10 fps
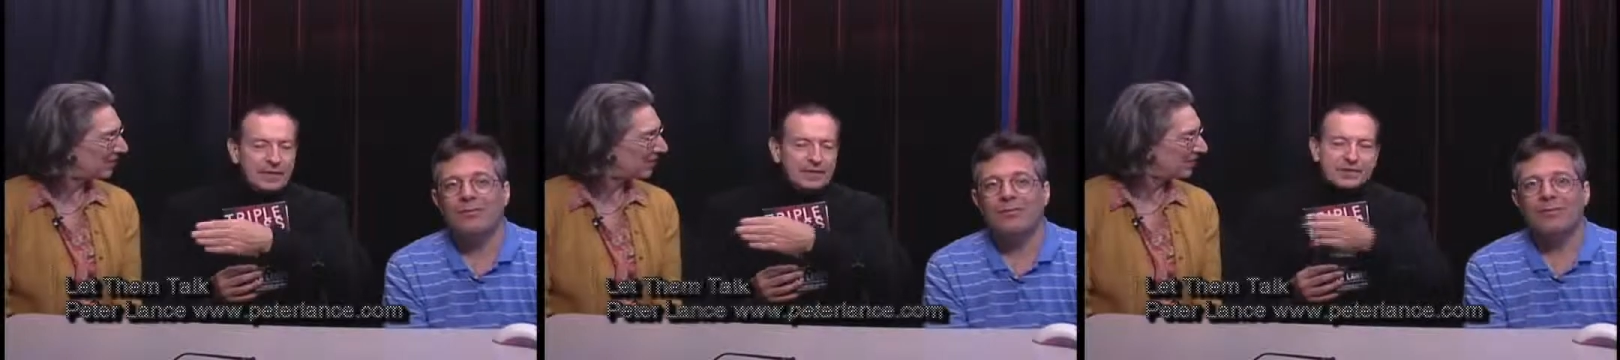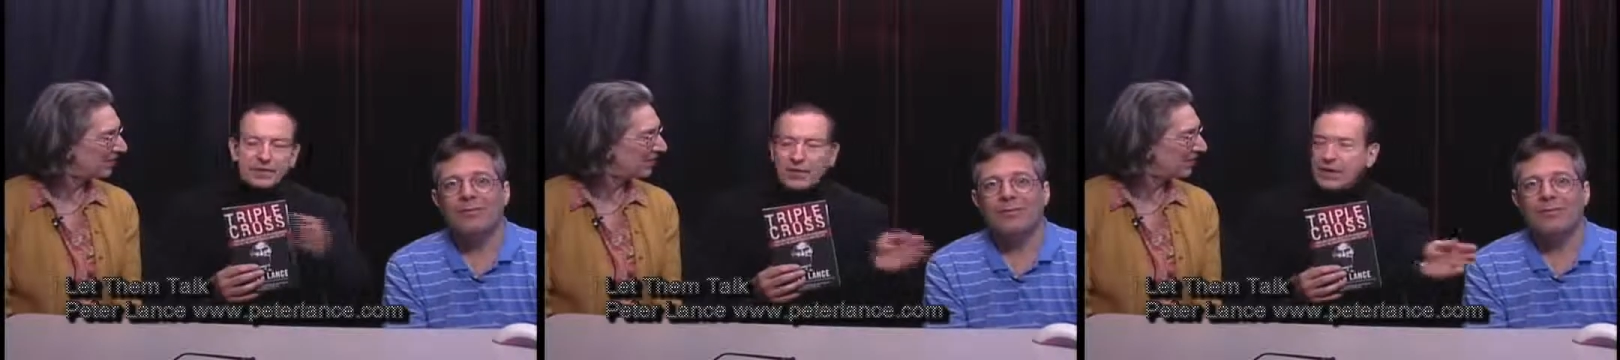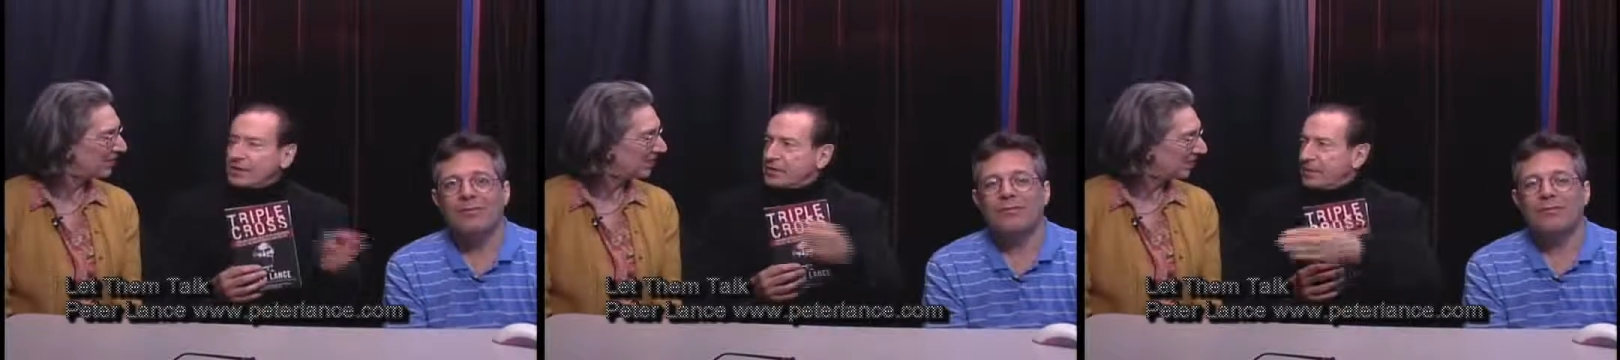Speaker 1: and there's a
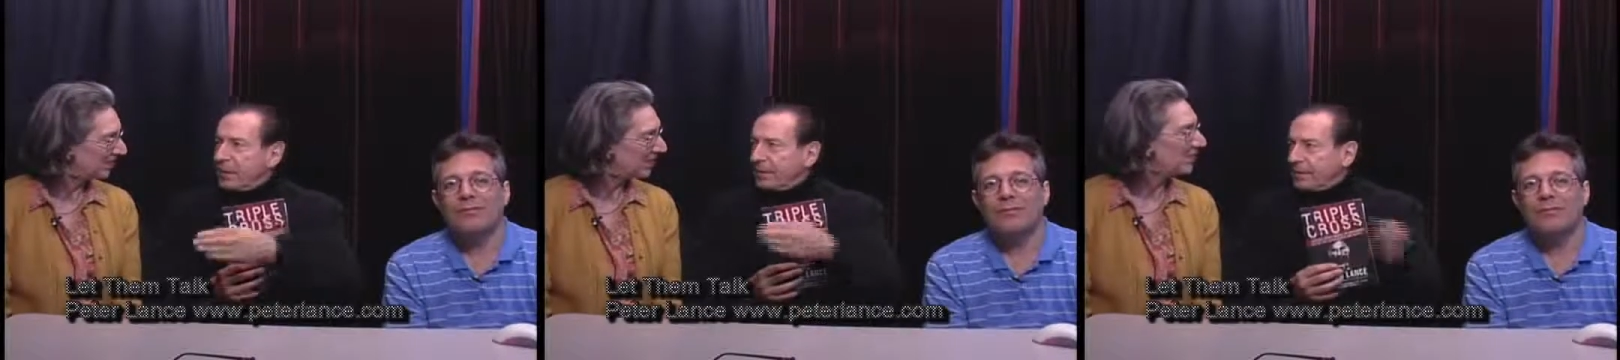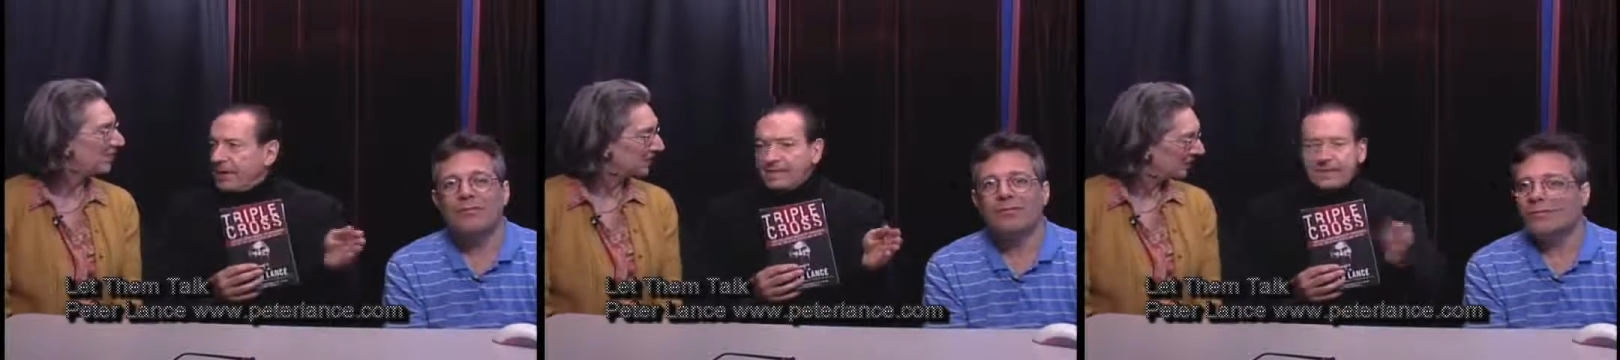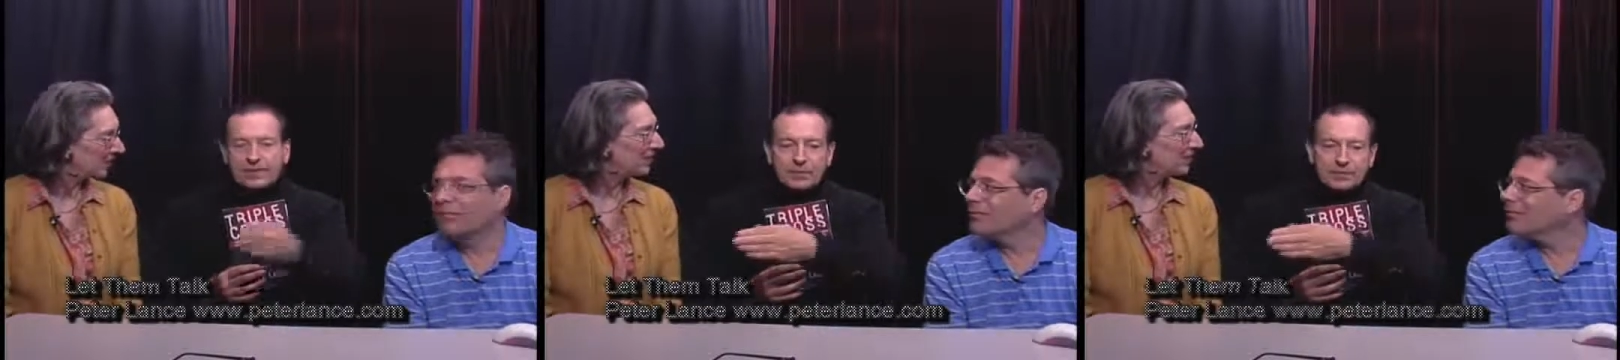treasure trove of
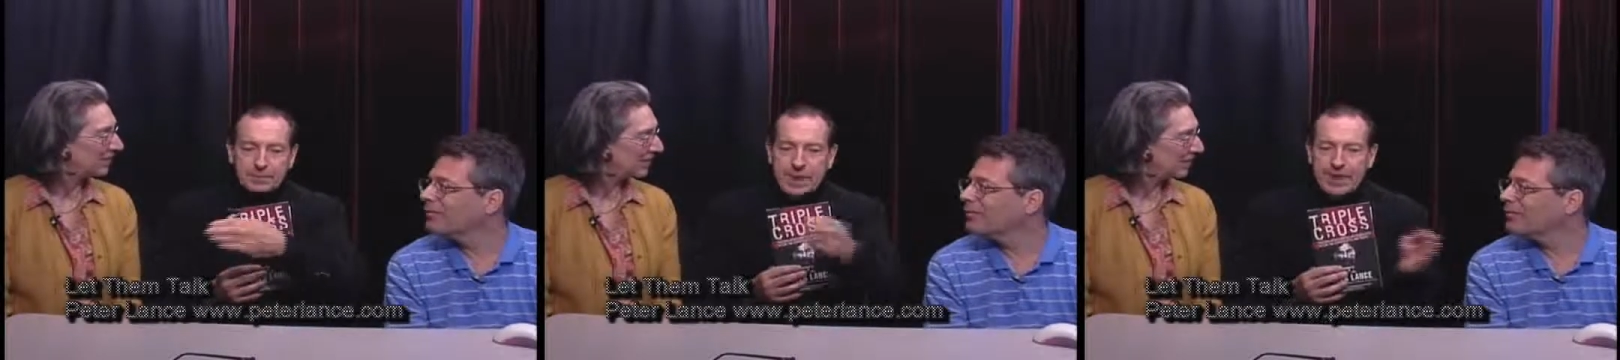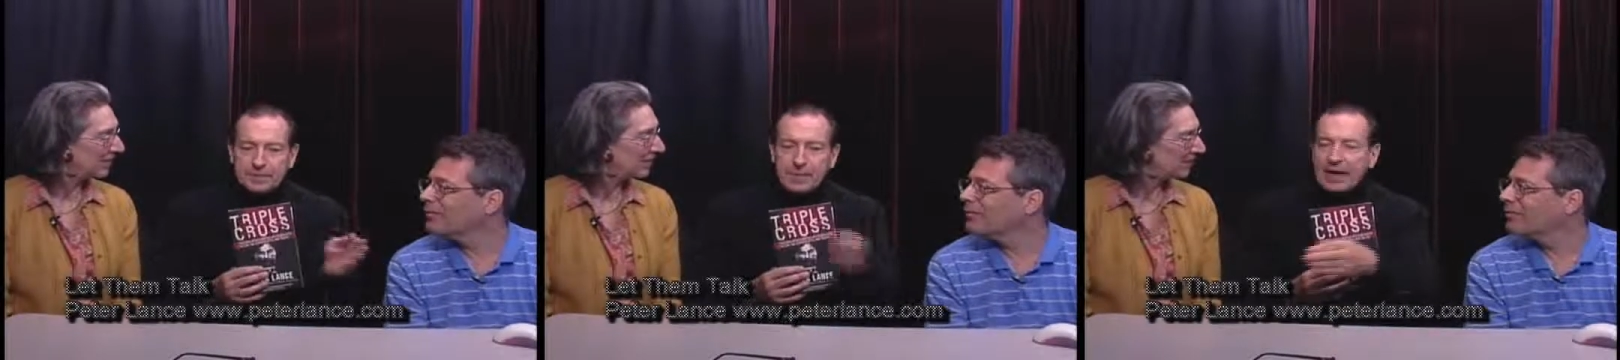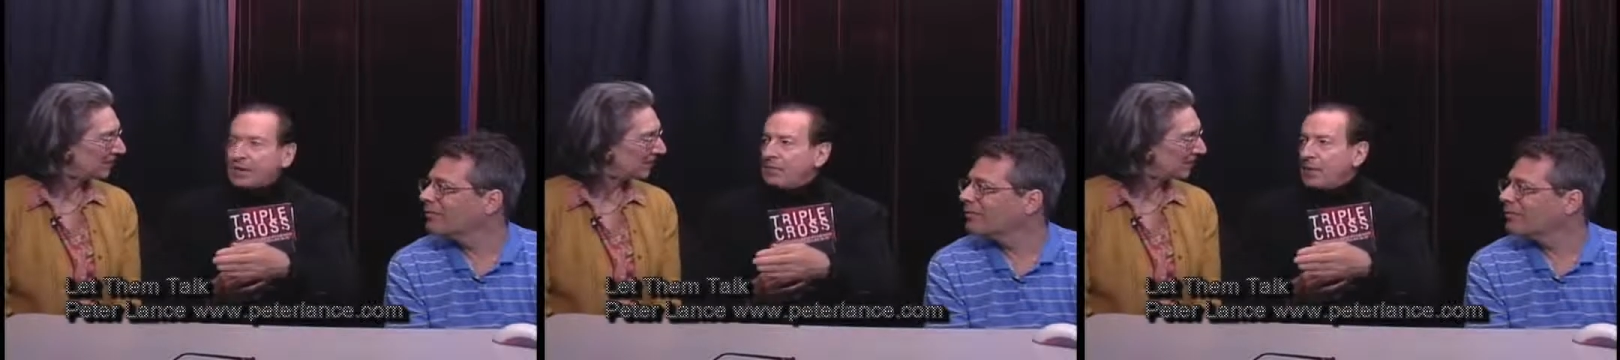evidence that was passed
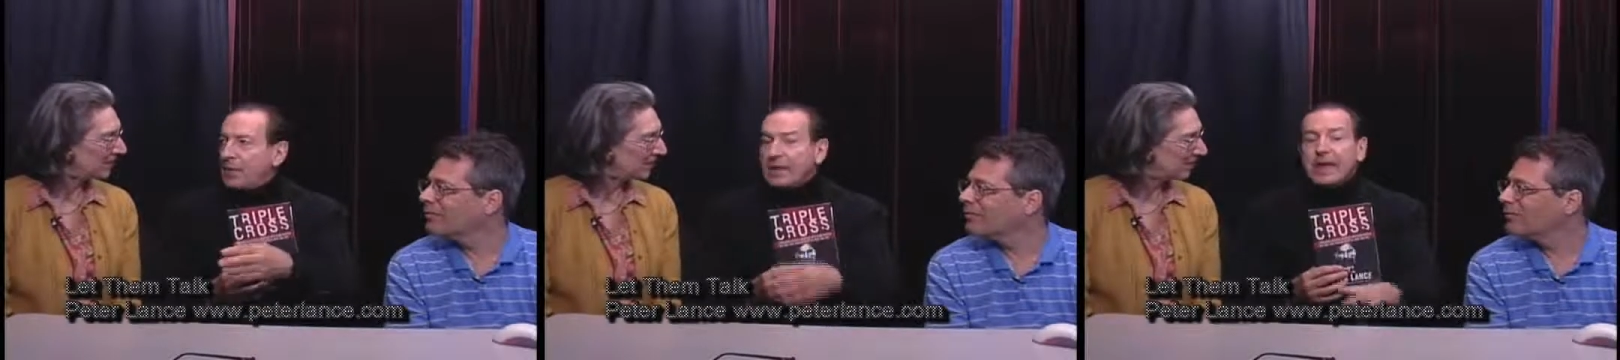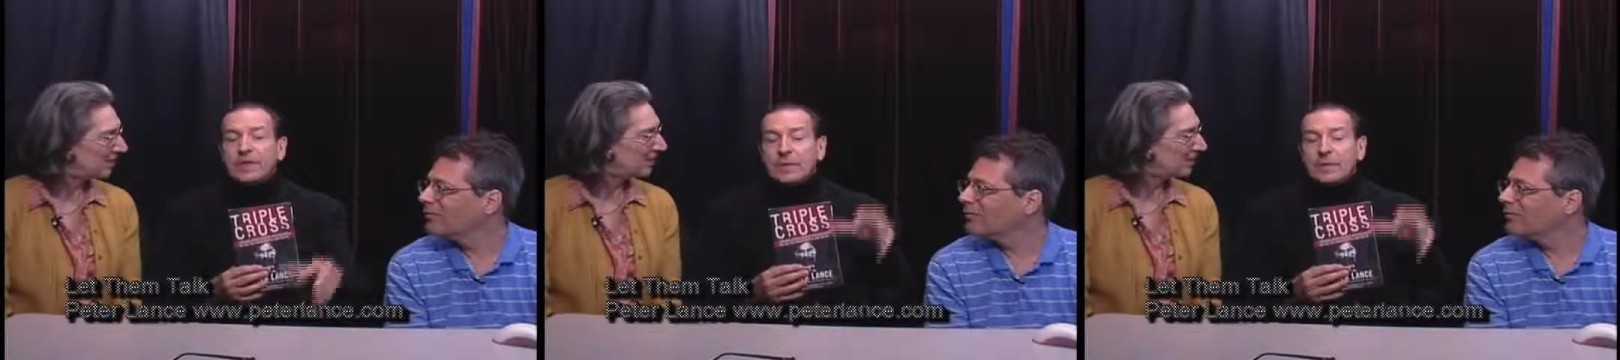back and forth